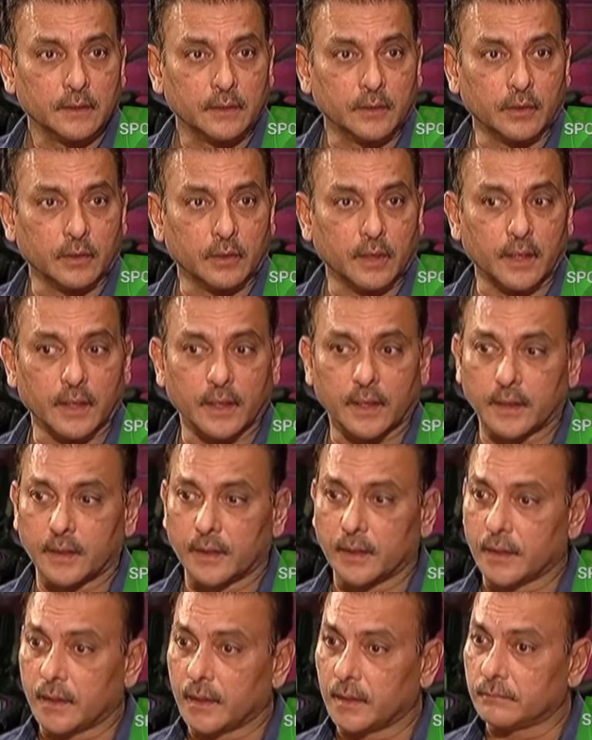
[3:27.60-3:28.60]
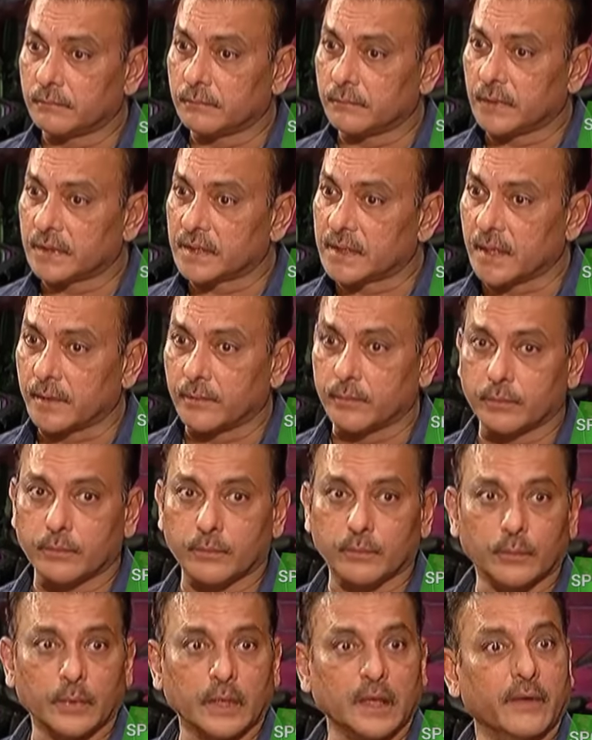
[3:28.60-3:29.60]
you know, and uh, we said,
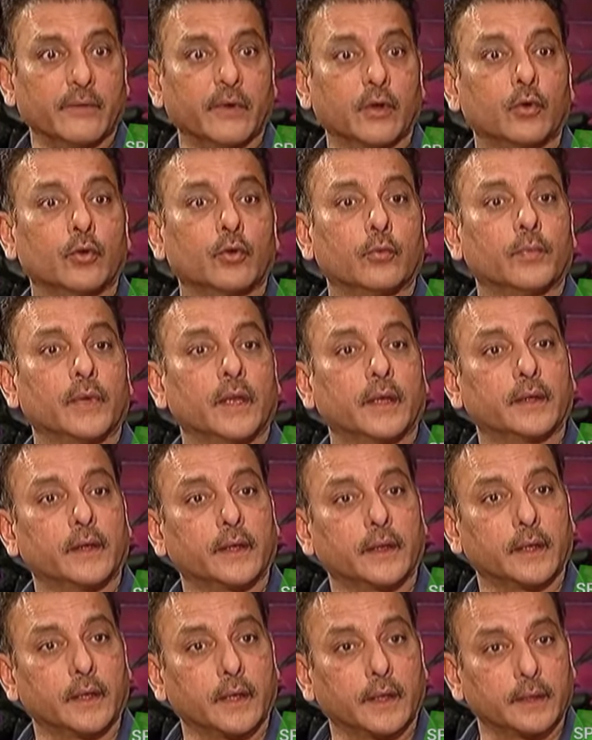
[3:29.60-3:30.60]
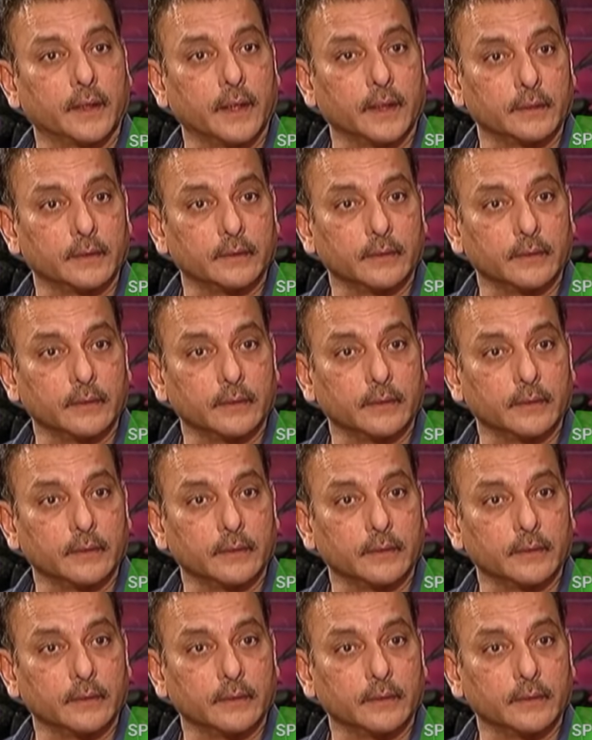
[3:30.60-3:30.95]
we're never going to play cricket like that